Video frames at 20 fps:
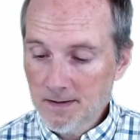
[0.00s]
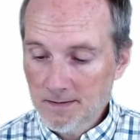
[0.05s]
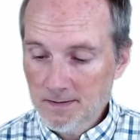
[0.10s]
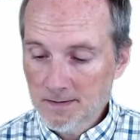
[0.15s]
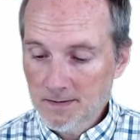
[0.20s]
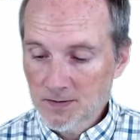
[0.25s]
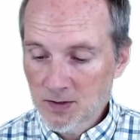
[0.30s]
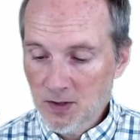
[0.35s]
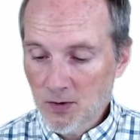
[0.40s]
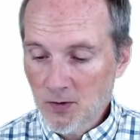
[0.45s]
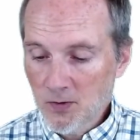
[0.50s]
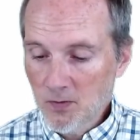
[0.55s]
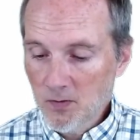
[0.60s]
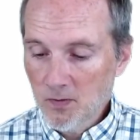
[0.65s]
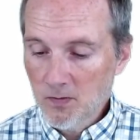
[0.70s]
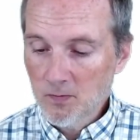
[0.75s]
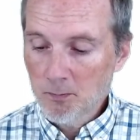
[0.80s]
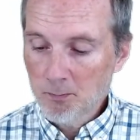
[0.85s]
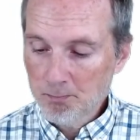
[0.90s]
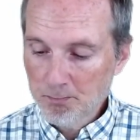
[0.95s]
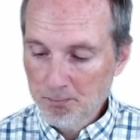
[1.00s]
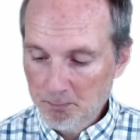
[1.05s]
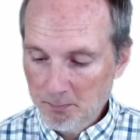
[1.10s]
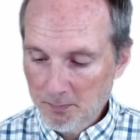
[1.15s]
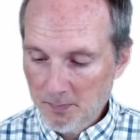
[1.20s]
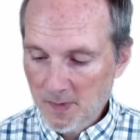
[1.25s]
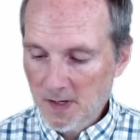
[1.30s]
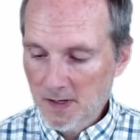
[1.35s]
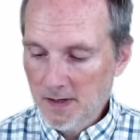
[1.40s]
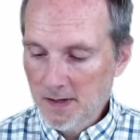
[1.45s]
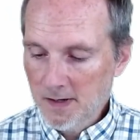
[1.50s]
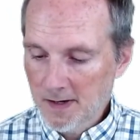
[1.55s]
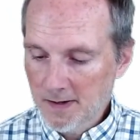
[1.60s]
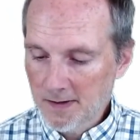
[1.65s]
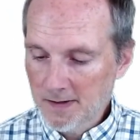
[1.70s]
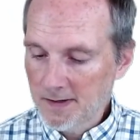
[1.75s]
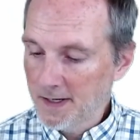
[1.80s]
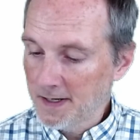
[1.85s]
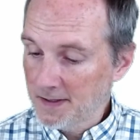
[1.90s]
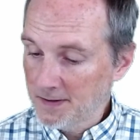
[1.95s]
So
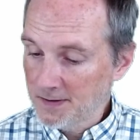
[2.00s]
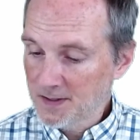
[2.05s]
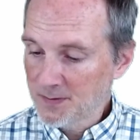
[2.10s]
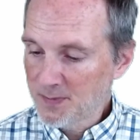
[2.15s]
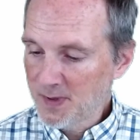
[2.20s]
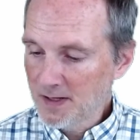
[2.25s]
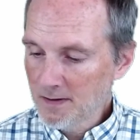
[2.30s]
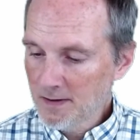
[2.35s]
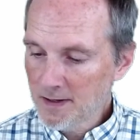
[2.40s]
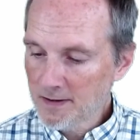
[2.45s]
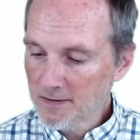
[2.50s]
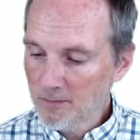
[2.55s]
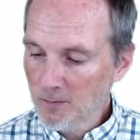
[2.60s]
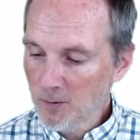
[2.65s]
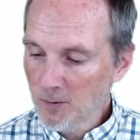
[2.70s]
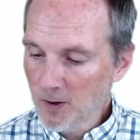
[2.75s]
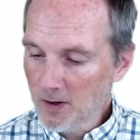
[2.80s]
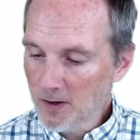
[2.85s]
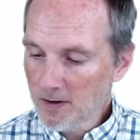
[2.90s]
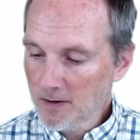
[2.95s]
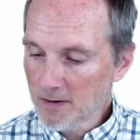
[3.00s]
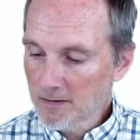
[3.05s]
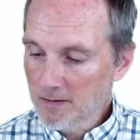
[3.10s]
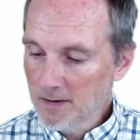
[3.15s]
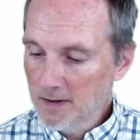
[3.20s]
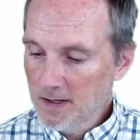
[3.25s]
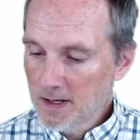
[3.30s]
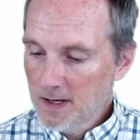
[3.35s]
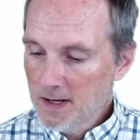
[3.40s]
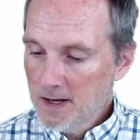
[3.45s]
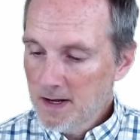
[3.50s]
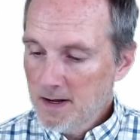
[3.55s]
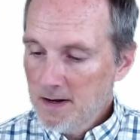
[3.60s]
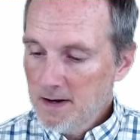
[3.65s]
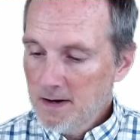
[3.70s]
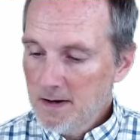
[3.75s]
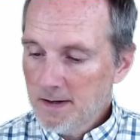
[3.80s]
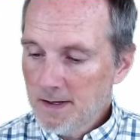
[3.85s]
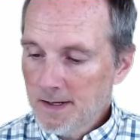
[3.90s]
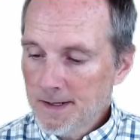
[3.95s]
it can just be a lot of work.
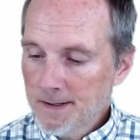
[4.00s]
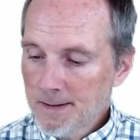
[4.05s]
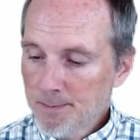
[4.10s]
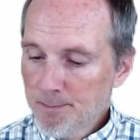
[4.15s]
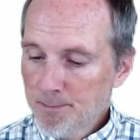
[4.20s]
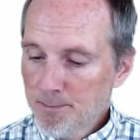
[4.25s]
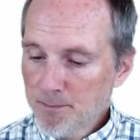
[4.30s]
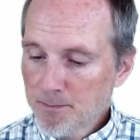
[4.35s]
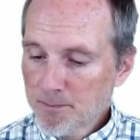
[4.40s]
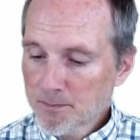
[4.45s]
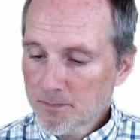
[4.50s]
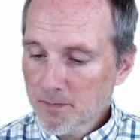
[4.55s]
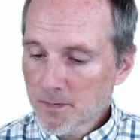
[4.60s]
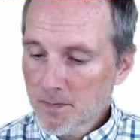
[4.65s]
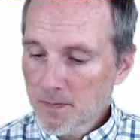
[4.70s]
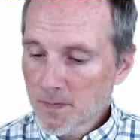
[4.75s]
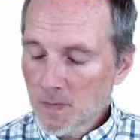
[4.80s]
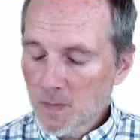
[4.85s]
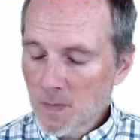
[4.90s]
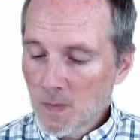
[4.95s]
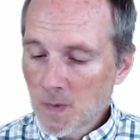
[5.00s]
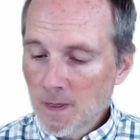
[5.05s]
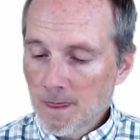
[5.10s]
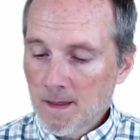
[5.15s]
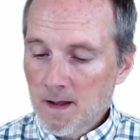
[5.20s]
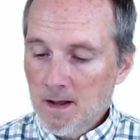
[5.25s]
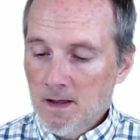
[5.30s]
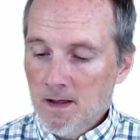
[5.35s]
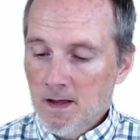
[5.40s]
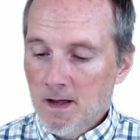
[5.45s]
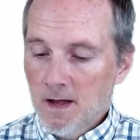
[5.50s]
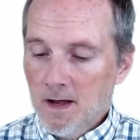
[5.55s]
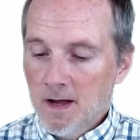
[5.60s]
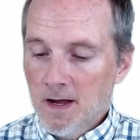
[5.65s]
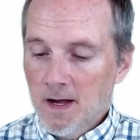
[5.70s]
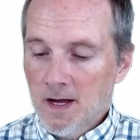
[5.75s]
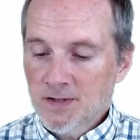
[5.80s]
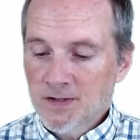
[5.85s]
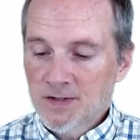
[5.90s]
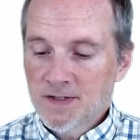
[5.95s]

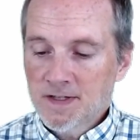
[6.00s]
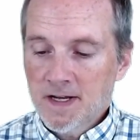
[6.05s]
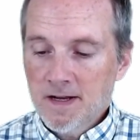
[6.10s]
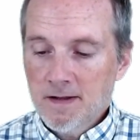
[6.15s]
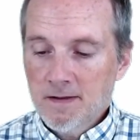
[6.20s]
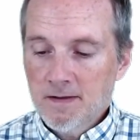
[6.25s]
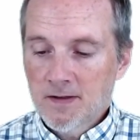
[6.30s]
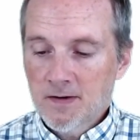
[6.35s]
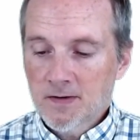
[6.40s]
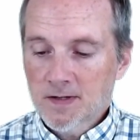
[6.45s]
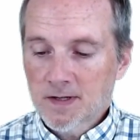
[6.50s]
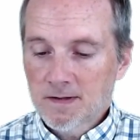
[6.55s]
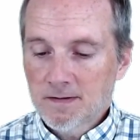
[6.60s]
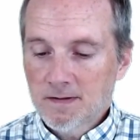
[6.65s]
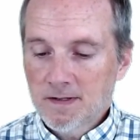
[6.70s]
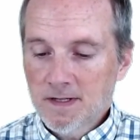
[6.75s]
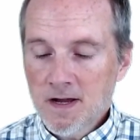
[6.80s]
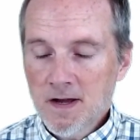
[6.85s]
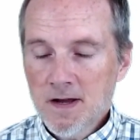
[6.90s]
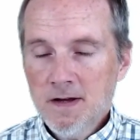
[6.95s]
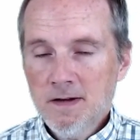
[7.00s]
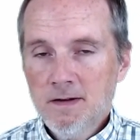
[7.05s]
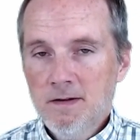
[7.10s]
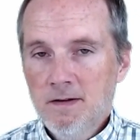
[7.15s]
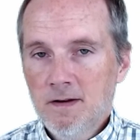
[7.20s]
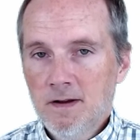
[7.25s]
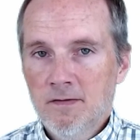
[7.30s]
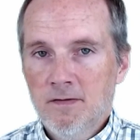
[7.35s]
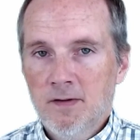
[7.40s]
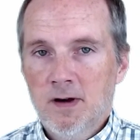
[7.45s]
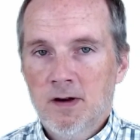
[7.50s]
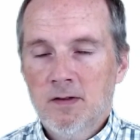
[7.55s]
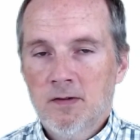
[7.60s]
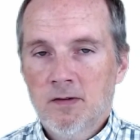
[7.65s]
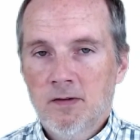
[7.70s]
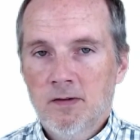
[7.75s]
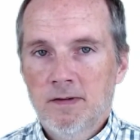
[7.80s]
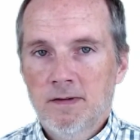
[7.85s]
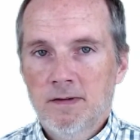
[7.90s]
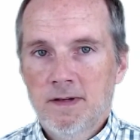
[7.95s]
I should say there's a ton of
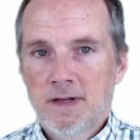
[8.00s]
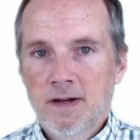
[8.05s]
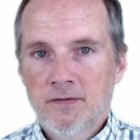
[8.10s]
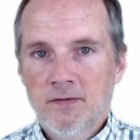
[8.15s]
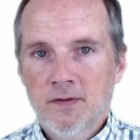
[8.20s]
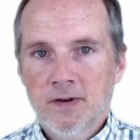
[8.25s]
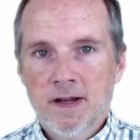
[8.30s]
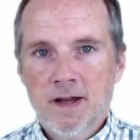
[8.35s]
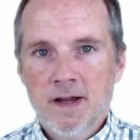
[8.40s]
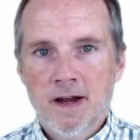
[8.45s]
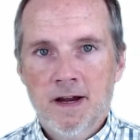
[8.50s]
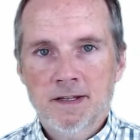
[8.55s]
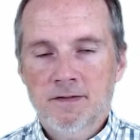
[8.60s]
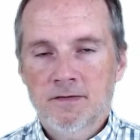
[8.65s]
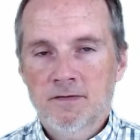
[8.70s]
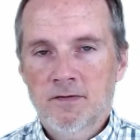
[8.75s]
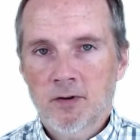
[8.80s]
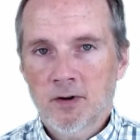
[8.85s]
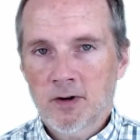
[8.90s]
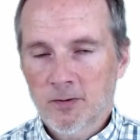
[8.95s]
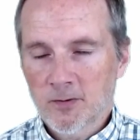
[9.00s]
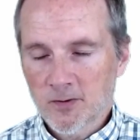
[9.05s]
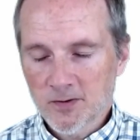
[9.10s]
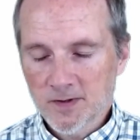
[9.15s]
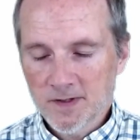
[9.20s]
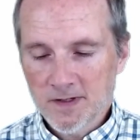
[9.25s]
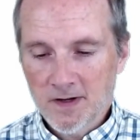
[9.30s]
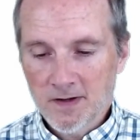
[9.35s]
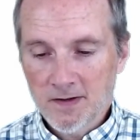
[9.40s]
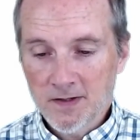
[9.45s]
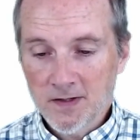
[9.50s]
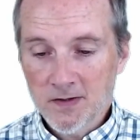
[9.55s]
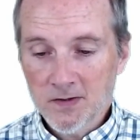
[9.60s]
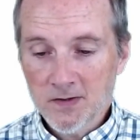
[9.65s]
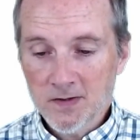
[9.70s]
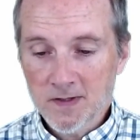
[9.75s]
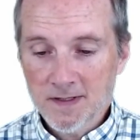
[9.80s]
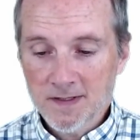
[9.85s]
other different kinds of voting rules you can use.